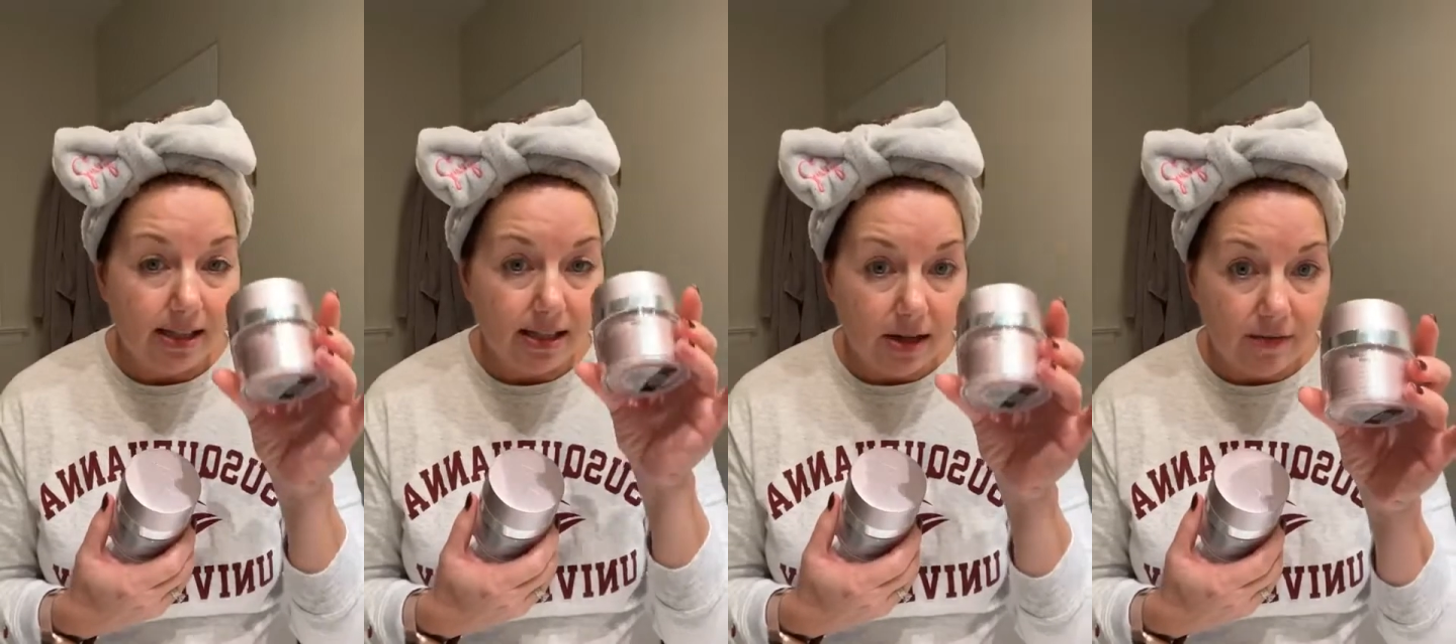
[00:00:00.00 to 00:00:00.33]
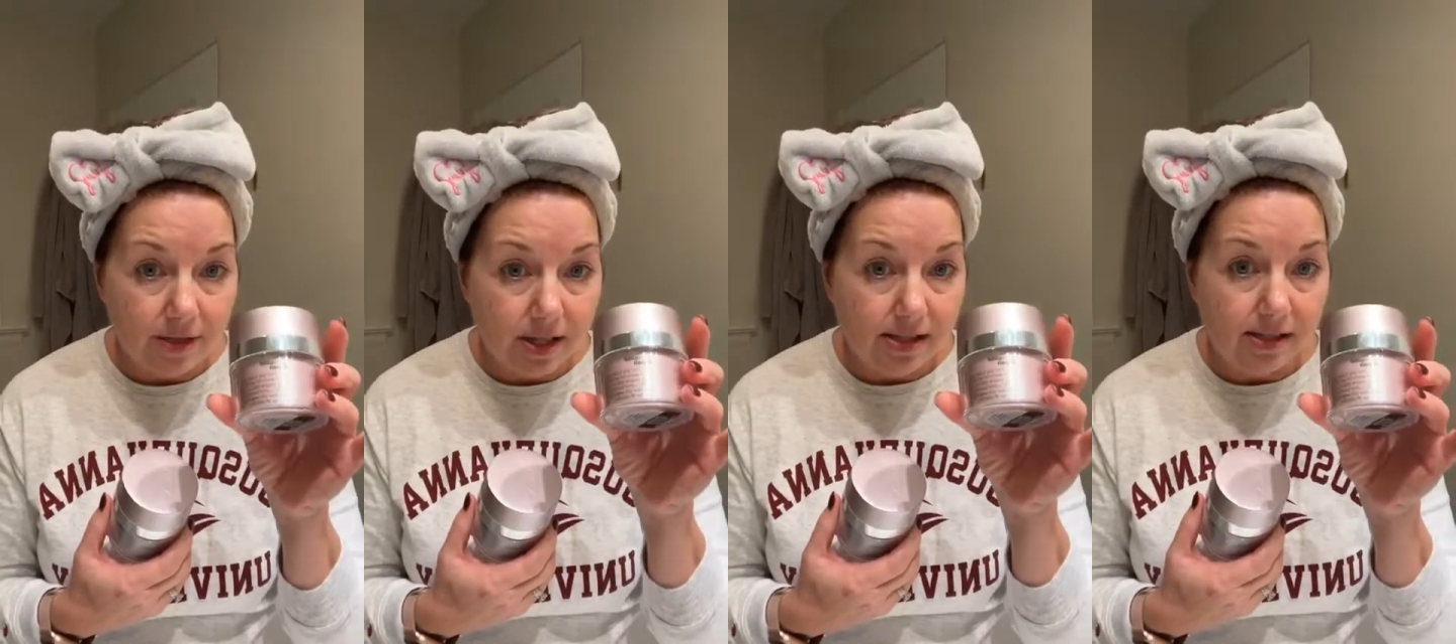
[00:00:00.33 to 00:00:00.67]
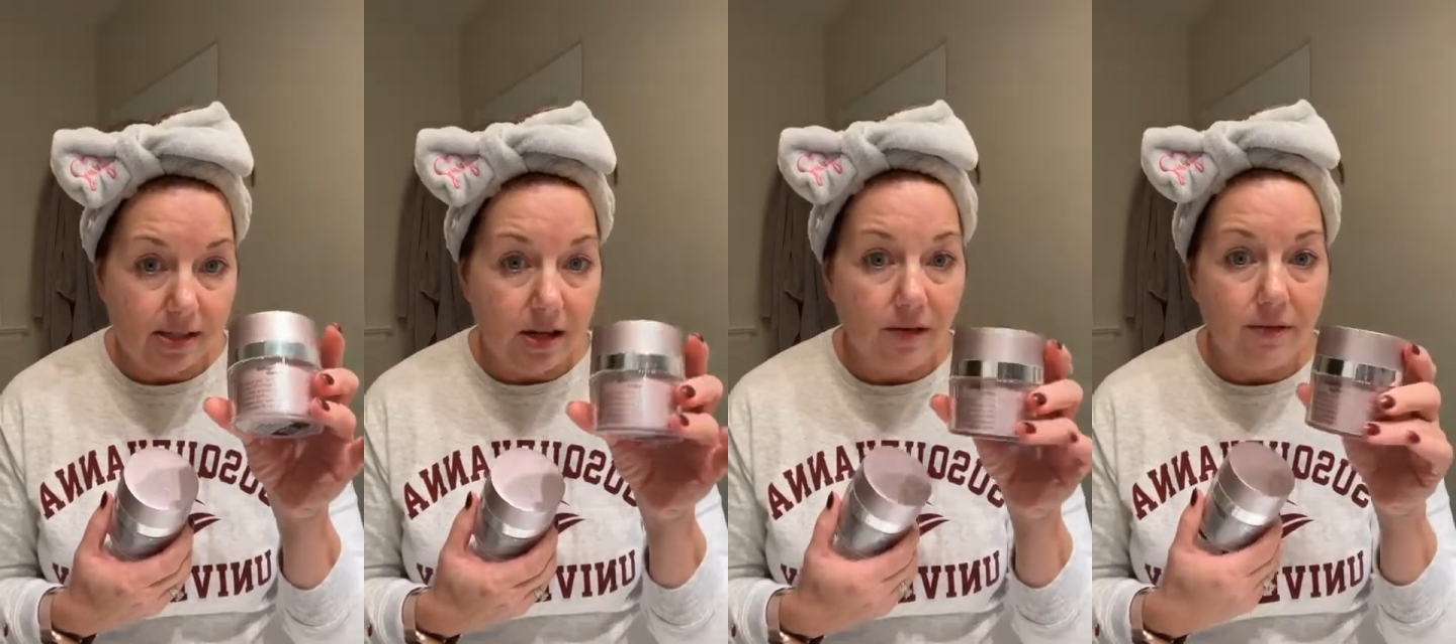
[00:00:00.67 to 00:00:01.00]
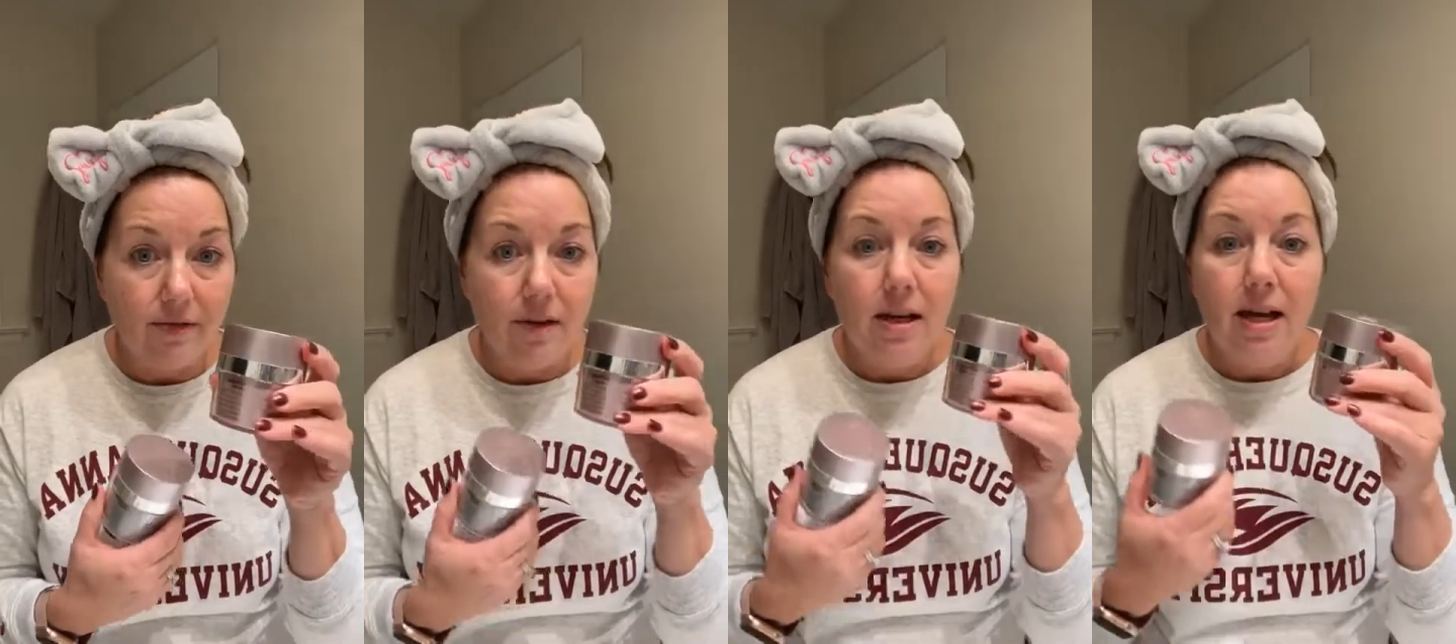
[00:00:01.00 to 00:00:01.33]
Love this
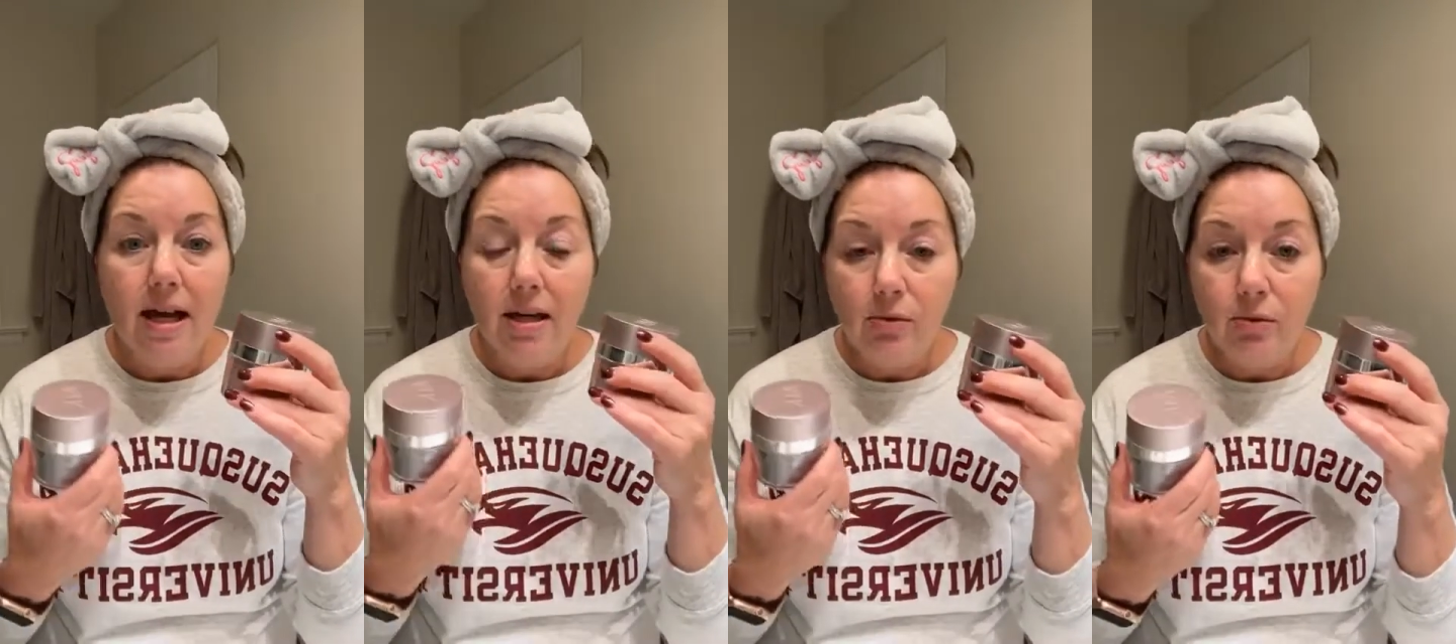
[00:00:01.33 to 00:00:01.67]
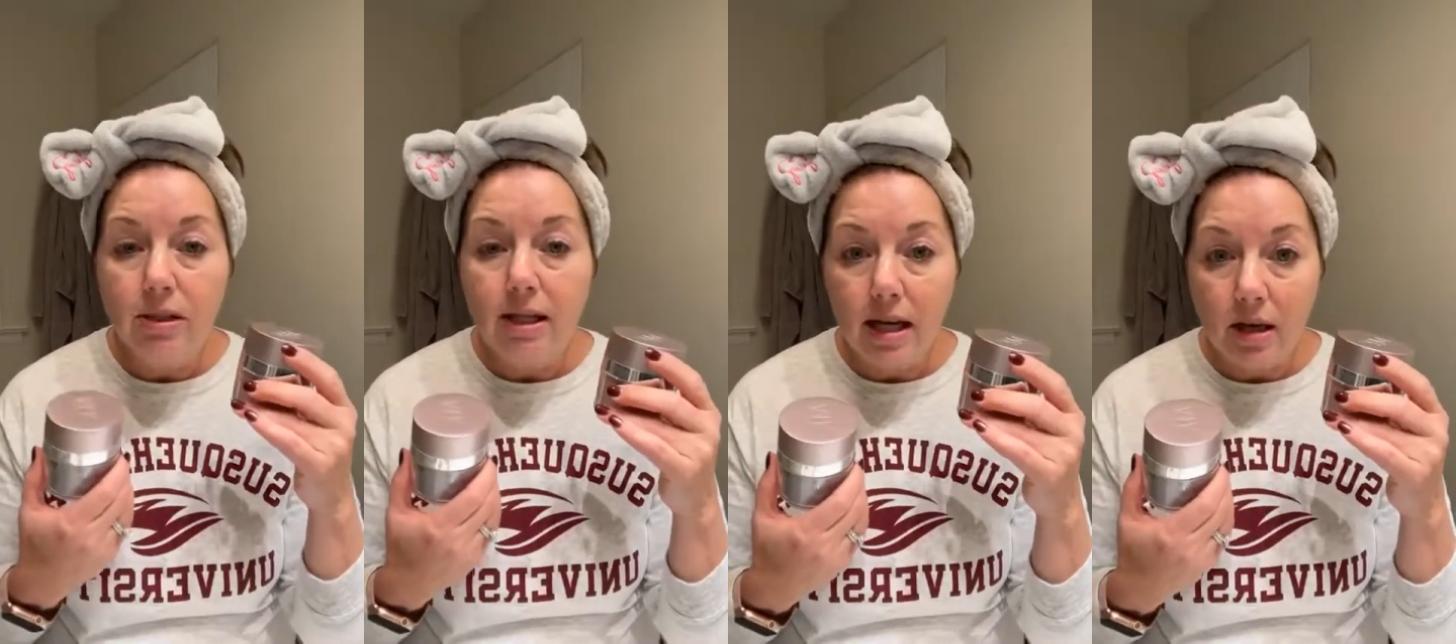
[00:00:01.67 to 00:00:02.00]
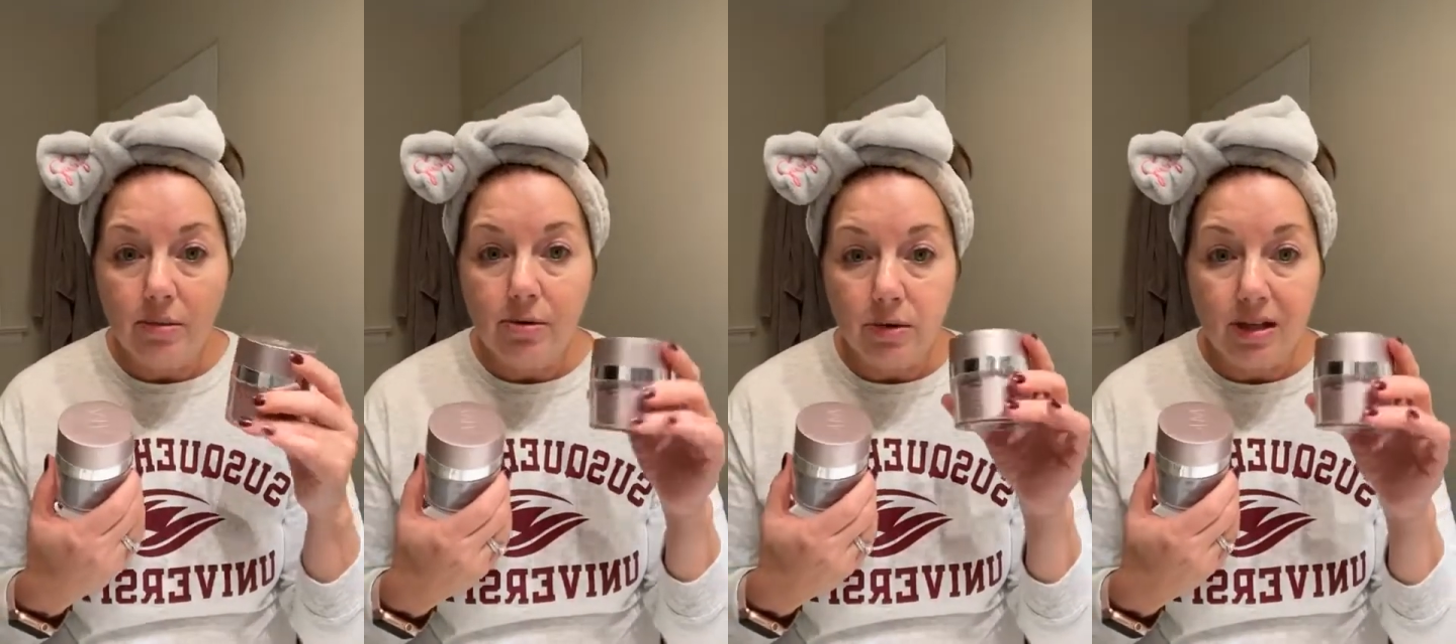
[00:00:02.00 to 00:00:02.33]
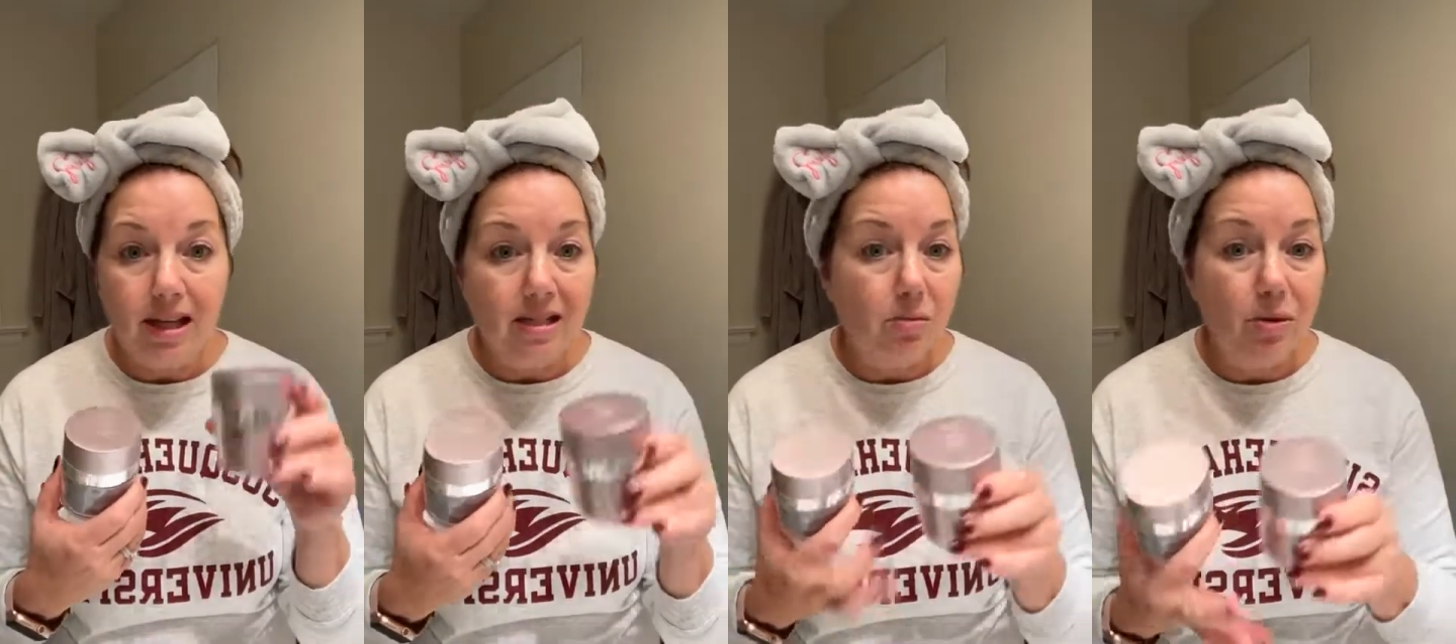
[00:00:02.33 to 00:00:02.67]
stuff, and it really helps with
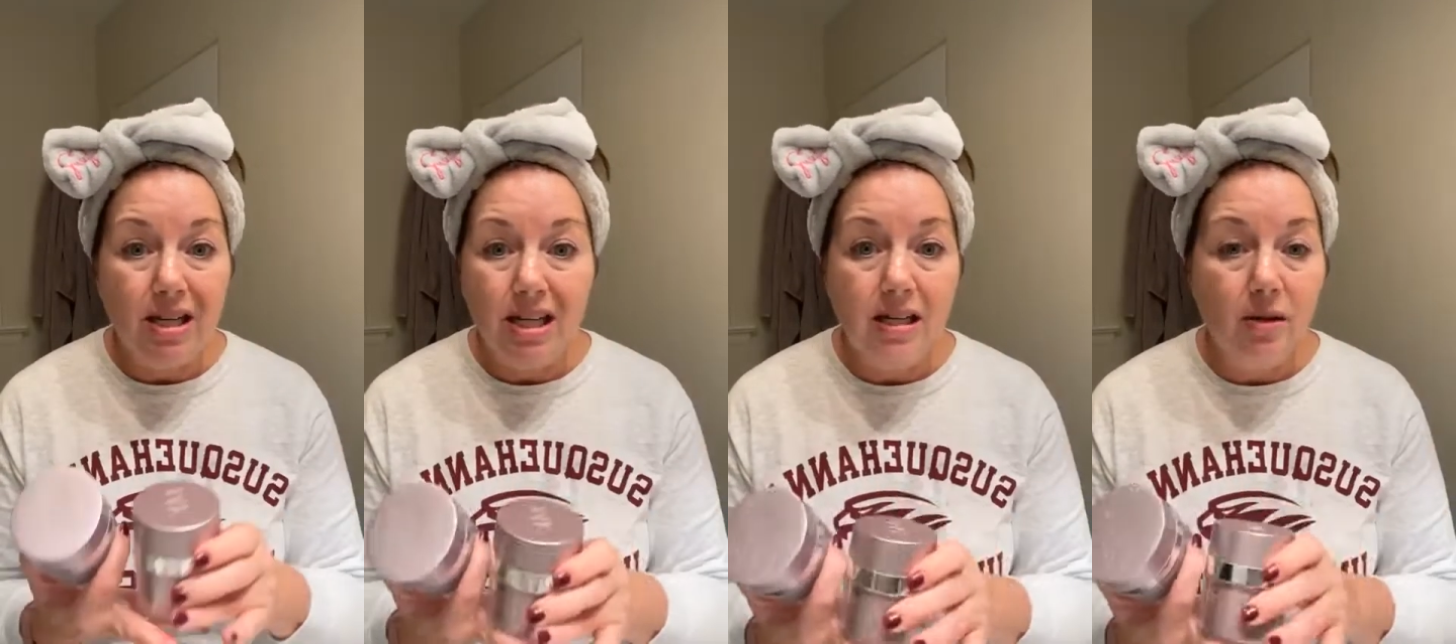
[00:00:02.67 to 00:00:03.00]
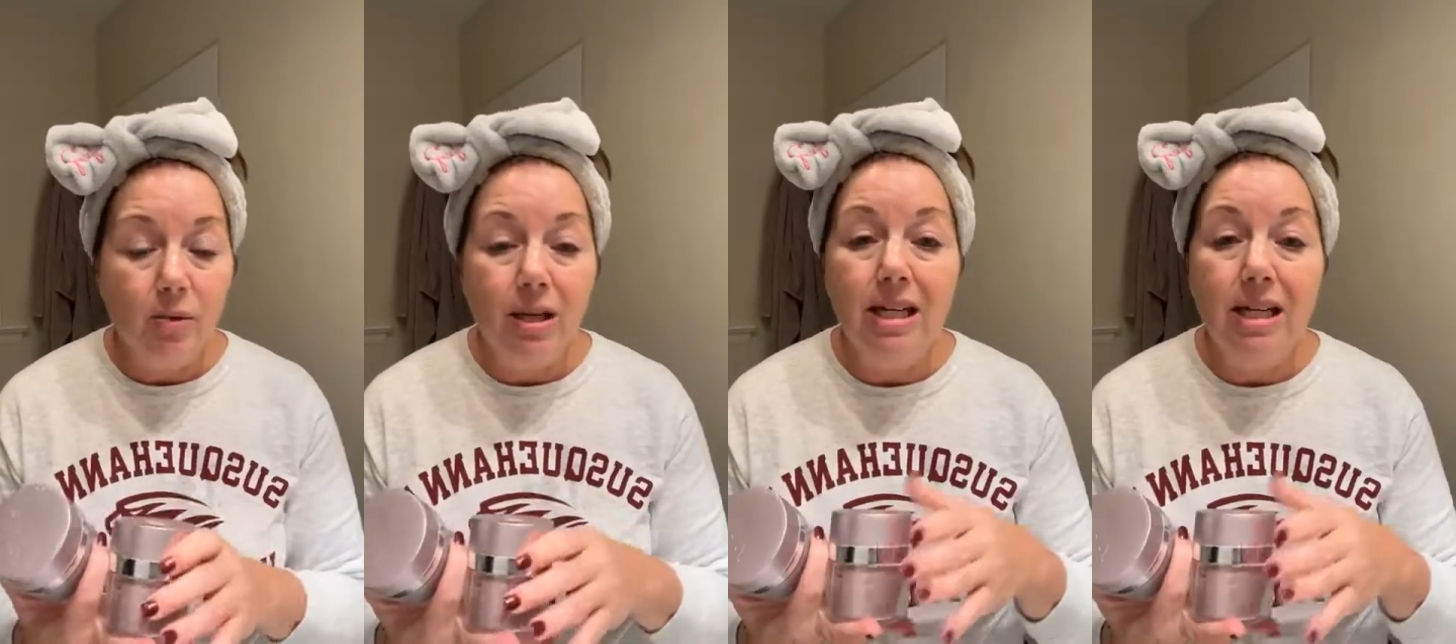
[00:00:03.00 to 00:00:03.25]
the we need